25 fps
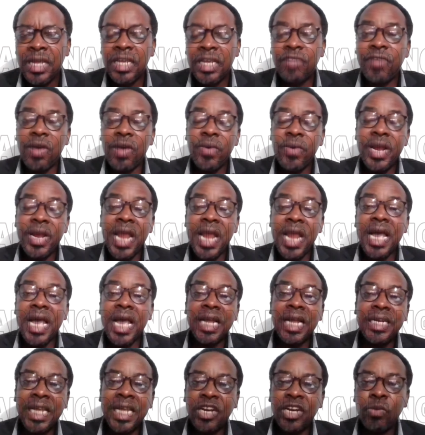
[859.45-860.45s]
In fact, when I
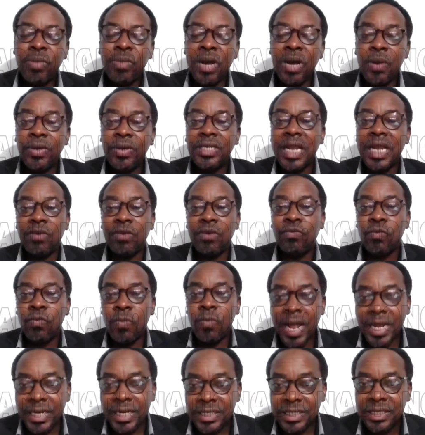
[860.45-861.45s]
heard that number, I was like,
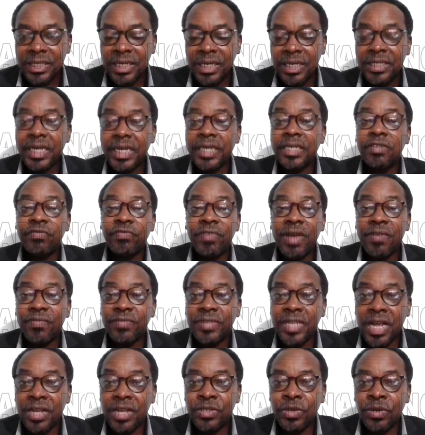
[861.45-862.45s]
what?
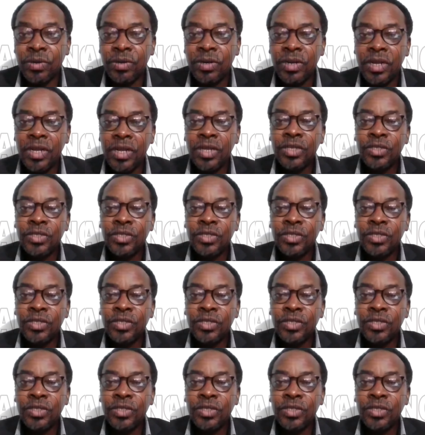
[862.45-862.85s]
thirty-five thousand?